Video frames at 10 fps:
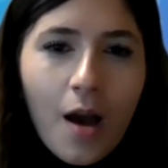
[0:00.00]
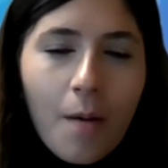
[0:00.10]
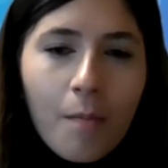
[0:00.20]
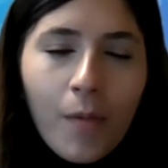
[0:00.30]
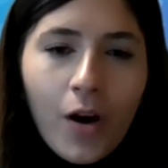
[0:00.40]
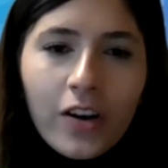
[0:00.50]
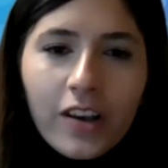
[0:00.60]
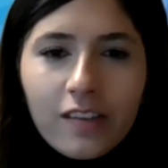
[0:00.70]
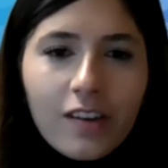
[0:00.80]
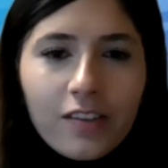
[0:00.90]
Mark
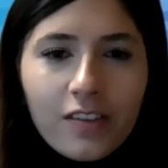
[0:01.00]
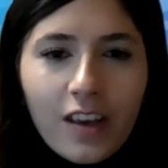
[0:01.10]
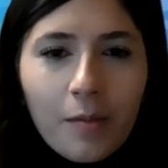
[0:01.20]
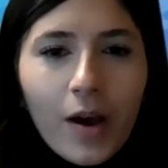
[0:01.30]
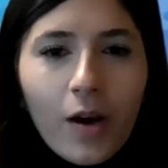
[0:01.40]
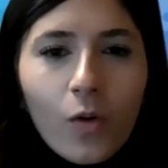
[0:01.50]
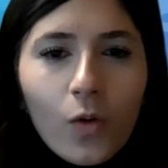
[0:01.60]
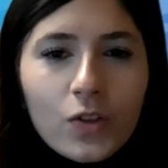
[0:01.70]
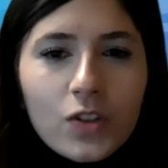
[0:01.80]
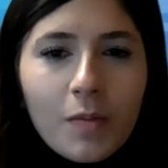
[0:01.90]
is asking about
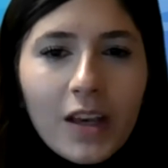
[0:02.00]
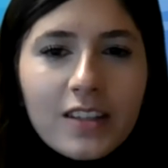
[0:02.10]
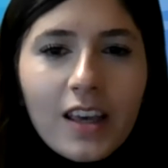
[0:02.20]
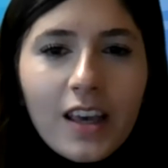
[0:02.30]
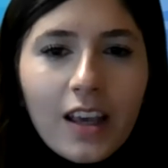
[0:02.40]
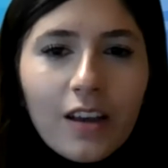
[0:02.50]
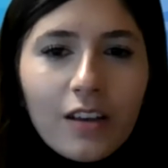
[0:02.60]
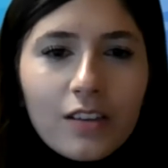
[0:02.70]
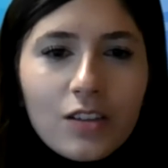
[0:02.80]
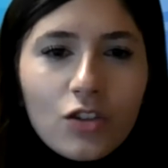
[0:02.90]
automating
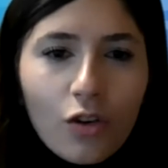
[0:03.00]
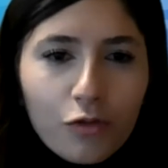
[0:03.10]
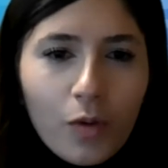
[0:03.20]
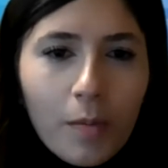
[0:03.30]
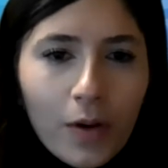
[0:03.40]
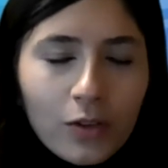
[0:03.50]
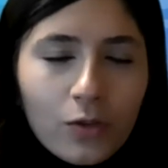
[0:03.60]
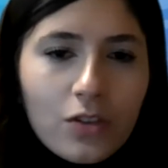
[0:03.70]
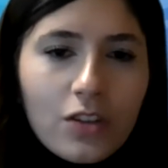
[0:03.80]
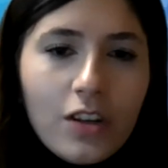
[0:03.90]
software
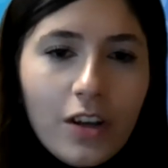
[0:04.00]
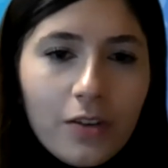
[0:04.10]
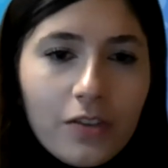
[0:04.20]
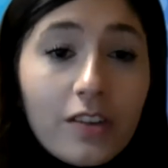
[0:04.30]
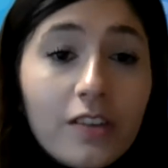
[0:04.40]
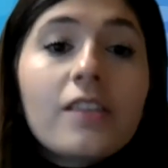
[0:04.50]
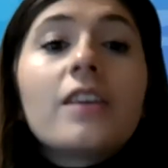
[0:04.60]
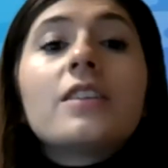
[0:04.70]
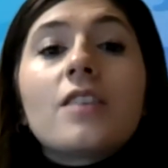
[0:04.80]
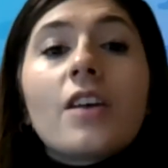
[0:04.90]
bundles to users.
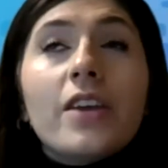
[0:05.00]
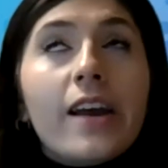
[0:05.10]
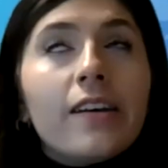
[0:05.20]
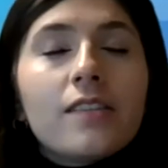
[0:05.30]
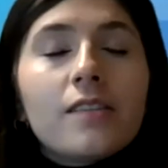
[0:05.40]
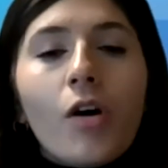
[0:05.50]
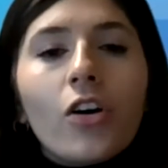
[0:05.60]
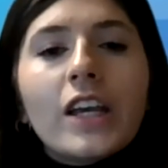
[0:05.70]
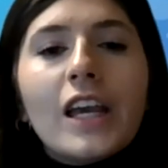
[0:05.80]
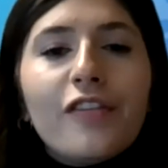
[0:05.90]
So yes,
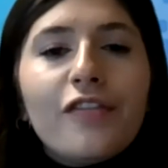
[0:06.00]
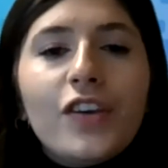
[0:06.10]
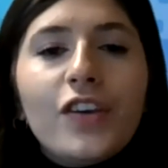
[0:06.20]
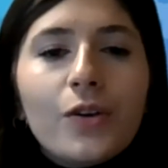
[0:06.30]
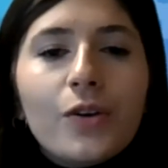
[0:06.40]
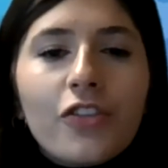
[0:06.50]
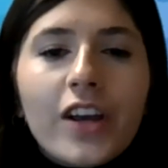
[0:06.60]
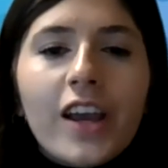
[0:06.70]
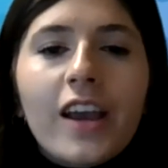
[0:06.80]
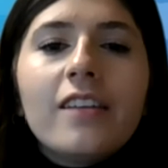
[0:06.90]
Mark, if you
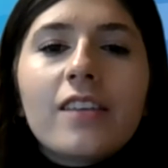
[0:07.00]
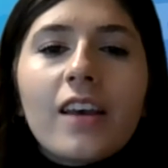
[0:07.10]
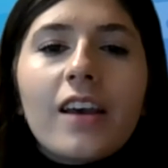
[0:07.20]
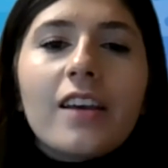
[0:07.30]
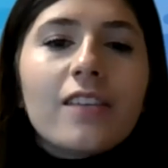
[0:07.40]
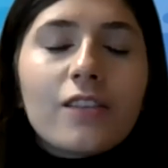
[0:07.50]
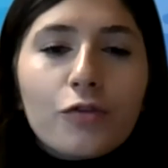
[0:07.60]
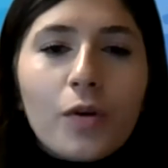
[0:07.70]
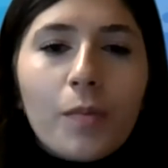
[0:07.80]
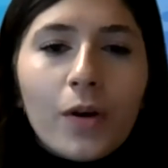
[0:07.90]
create a
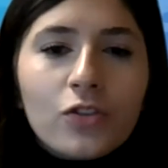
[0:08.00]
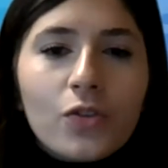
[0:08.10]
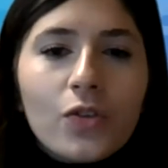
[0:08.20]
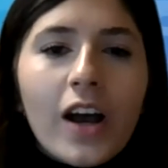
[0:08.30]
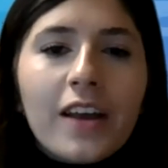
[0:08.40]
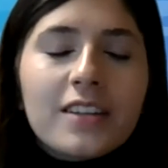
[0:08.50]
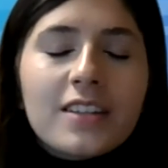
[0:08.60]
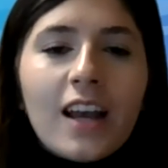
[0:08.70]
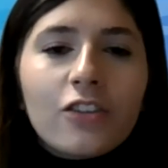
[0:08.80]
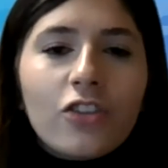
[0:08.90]
software bundle and
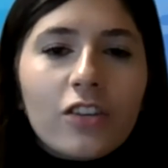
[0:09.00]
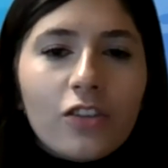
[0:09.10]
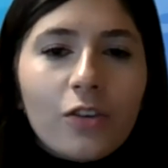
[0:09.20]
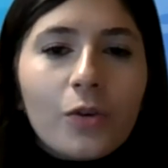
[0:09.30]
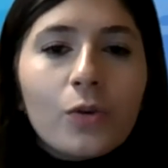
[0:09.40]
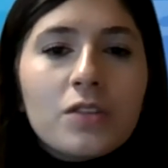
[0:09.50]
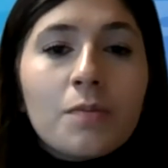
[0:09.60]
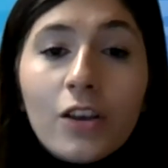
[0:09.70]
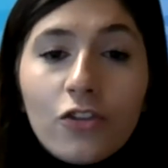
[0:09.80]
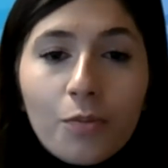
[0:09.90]
attach it to an
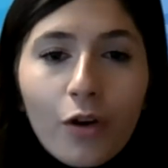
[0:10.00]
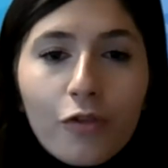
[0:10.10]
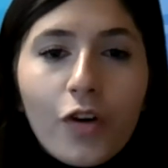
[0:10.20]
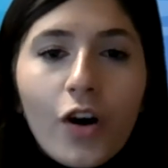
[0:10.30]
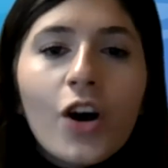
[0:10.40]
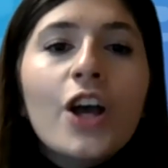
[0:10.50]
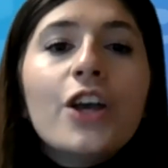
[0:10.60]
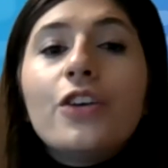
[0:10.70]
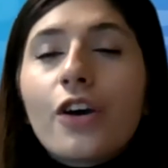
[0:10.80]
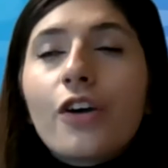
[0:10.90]
automation profile,
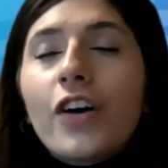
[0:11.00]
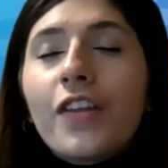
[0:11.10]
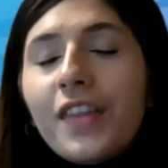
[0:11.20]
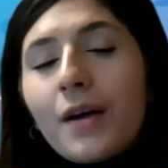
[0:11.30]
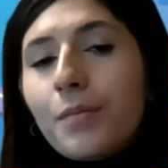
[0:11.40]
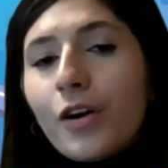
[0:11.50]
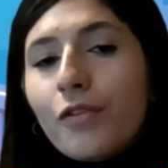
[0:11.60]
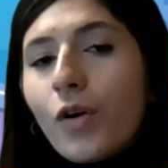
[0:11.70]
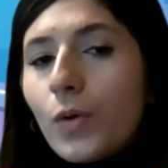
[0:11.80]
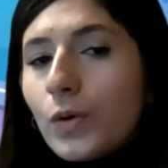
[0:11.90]
you can run that
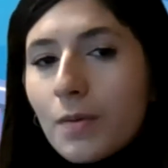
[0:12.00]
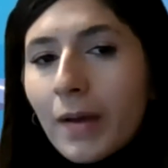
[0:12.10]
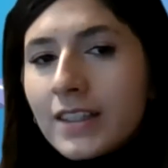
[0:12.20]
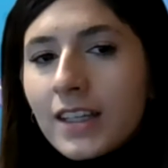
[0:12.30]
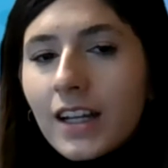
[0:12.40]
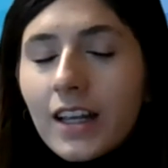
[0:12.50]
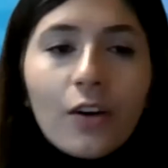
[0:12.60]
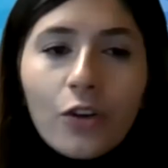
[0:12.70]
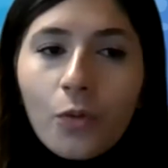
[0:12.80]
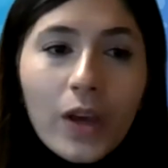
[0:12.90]
profile automatically
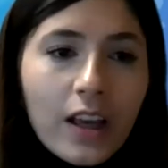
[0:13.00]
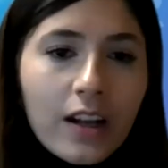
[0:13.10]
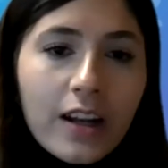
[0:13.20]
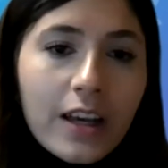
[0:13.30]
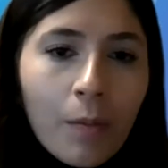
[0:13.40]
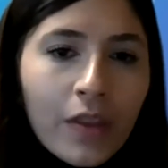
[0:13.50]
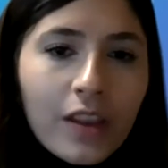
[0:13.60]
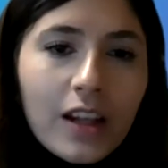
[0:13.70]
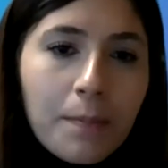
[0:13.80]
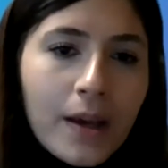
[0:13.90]
on a weekly or
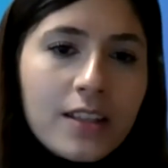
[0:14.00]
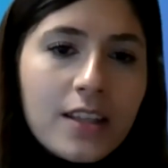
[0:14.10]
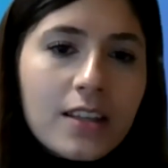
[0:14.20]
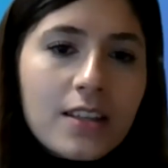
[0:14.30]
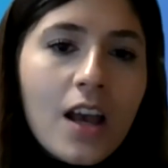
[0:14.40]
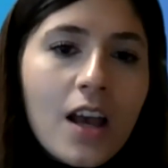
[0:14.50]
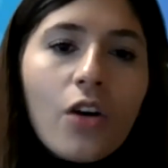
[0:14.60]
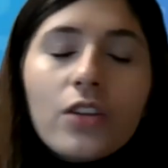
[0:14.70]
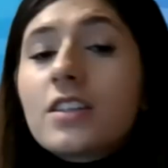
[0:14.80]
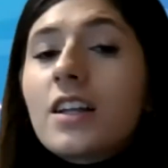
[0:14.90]
monthly basis
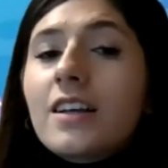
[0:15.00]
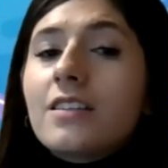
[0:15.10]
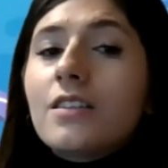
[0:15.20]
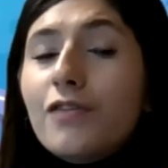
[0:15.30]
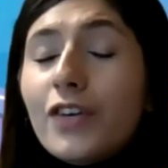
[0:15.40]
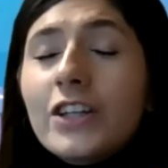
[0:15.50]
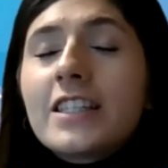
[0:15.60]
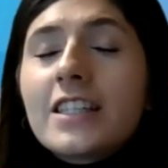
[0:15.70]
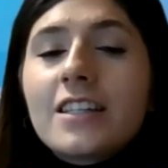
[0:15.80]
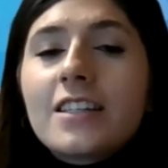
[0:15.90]
on selected
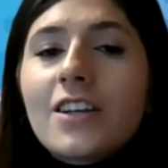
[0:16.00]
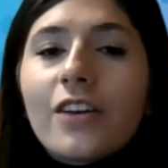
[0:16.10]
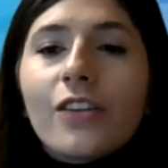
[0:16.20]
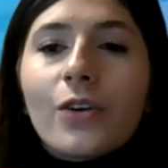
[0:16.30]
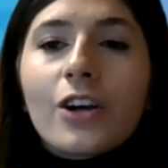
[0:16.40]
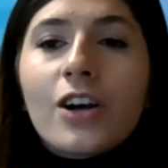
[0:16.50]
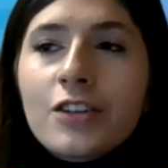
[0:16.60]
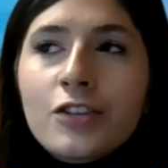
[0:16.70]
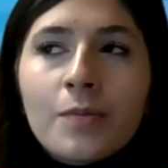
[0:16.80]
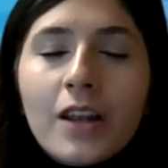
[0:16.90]
devices, either on a
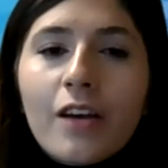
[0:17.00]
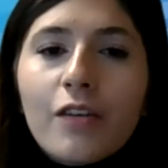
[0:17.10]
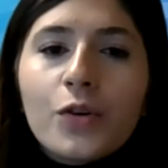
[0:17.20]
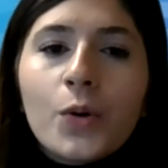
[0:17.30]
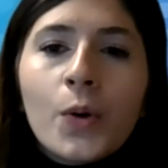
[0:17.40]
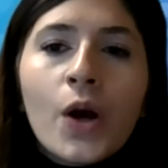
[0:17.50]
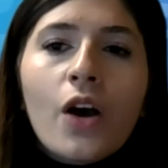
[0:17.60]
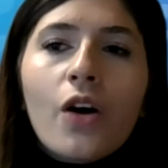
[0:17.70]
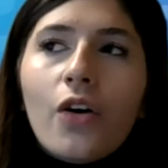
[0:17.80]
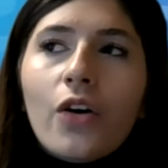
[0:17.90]
customer level,
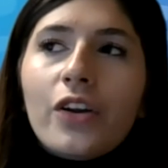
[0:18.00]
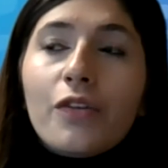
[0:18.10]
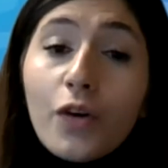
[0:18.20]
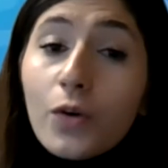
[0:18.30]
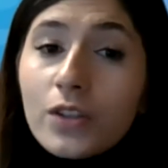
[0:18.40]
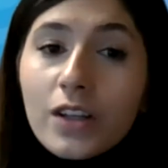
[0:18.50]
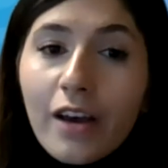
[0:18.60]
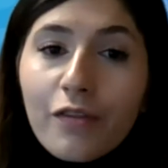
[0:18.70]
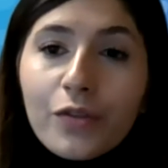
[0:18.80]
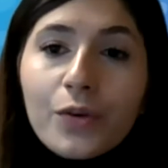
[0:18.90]
on a folder
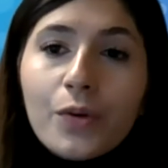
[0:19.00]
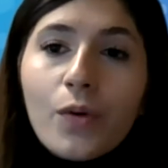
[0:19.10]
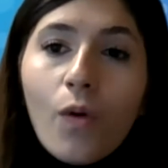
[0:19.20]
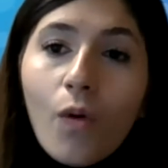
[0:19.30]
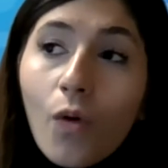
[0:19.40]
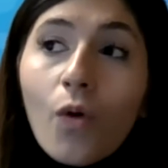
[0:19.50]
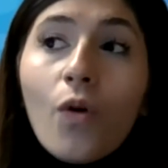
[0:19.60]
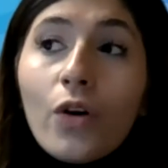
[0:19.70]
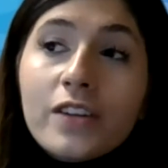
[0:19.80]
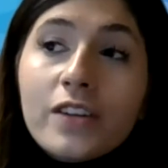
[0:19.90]
level,
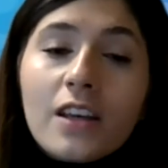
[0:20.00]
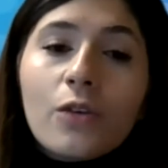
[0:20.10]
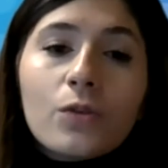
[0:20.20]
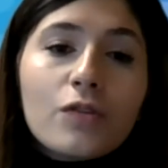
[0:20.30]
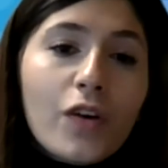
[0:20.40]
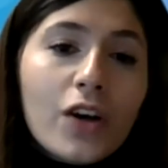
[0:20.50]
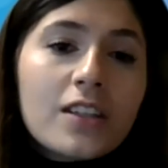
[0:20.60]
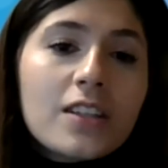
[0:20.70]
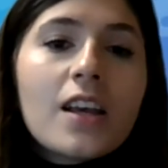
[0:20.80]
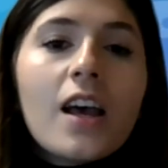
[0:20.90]
or on a single
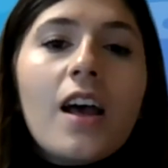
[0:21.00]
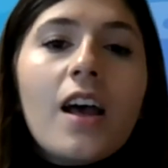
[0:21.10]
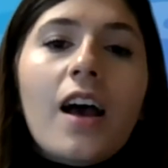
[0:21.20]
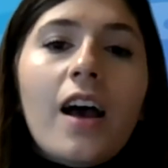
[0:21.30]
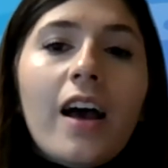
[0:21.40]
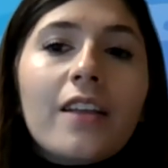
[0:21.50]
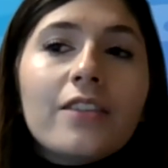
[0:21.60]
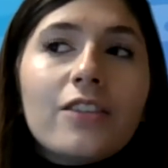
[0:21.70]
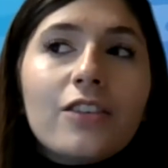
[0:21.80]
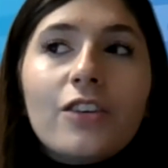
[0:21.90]
device.
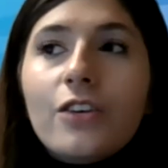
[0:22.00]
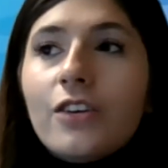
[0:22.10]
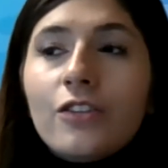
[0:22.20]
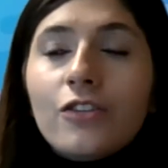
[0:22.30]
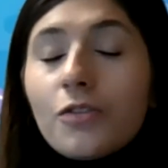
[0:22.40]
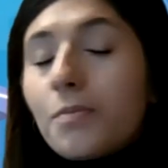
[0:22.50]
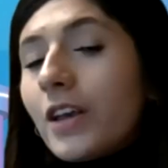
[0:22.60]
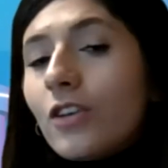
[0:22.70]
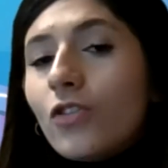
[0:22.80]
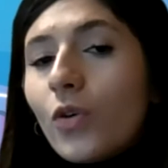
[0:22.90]
And you can just
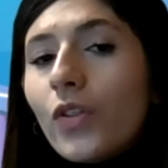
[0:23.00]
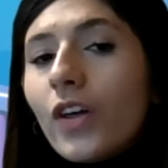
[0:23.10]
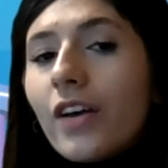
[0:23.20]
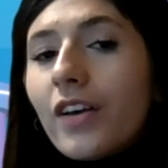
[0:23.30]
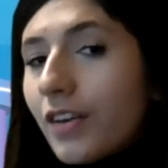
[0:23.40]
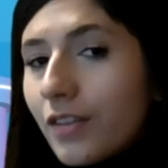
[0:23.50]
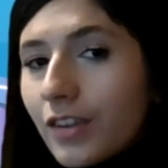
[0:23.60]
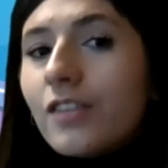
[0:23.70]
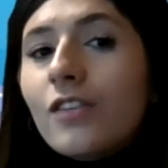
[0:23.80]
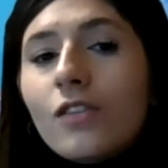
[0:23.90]
make sure that it
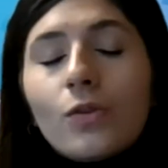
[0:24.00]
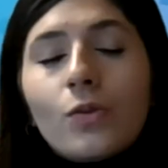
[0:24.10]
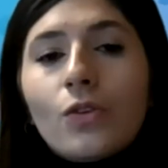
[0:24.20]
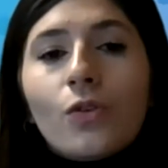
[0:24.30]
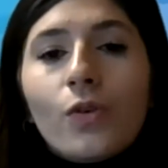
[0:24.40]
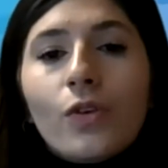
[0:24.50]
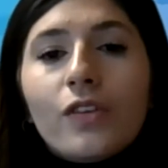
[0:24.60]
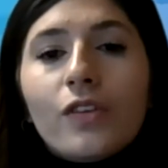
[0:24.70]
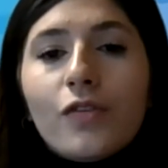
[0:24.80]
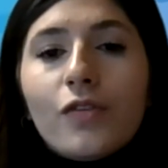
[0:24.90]
is installed on all of
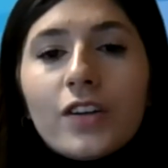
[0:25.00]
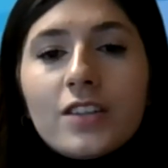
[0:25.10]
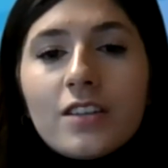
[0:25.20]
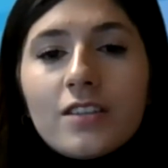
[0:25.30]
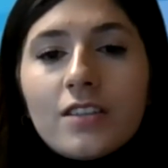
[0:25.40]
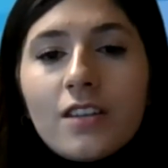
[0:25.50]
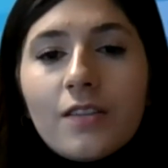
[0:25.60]
the devices.